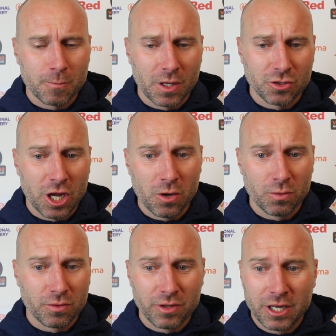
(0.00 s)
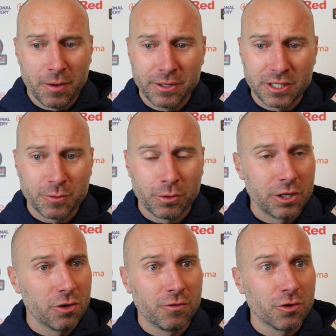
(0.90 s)
So, you know, he's put
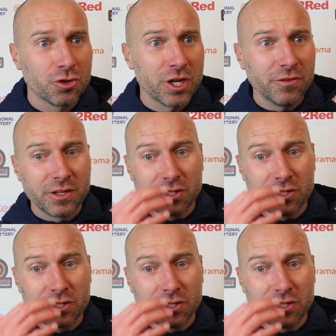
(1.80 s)
in another good shift.